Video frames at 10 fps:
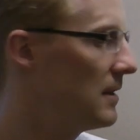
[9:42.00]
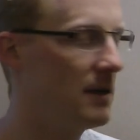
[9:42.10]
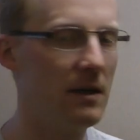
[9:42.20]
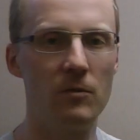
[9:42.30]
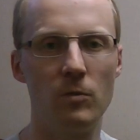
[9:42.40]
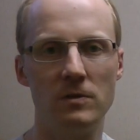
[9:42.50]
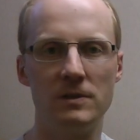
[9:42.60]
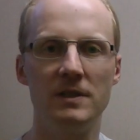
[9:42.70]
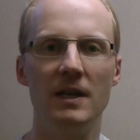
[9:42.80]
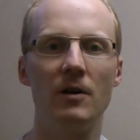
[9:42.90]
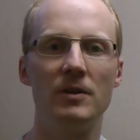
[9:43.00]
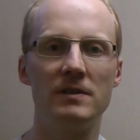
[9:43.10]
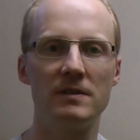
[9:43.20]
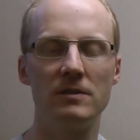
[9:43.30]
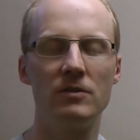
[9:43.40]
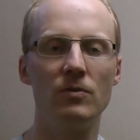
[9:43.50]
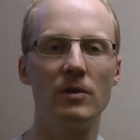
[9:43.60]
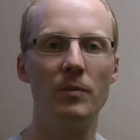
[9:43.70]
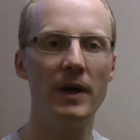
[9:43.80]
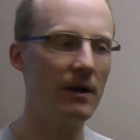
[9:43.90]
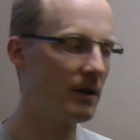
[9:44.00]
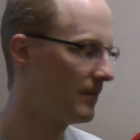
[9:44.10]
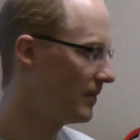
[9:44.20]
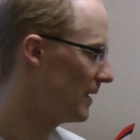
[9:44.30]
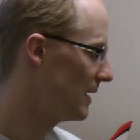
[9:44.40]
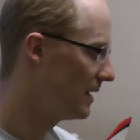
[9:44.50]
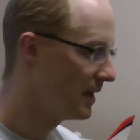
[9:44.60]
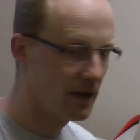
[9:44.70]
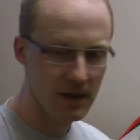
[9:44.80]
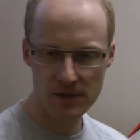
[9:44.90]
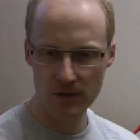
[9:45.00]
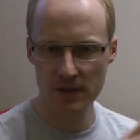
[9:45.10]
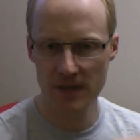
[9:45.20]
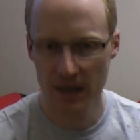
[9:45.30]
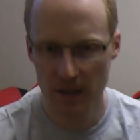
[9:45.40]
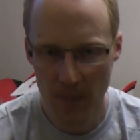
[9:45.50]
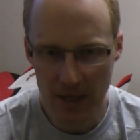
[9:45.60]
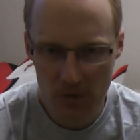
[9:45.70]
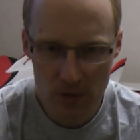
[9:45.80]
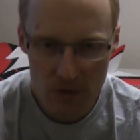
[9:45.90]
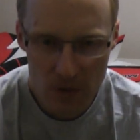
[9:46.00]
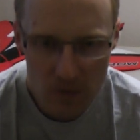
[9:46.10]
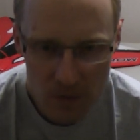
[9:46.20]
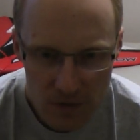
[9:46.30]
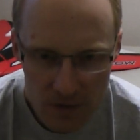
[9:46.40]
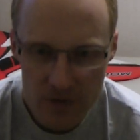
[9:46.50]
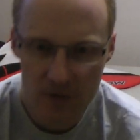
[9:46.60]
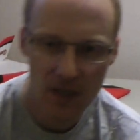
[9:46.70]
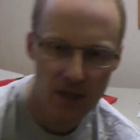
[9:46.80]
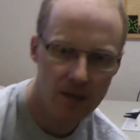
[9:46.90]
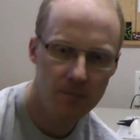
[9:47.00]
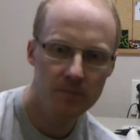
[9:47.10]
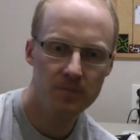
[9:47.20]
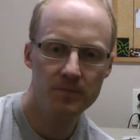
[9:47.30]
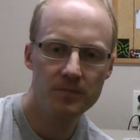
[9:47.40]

and we'll see how these two compare. So these are the micro drones. Um,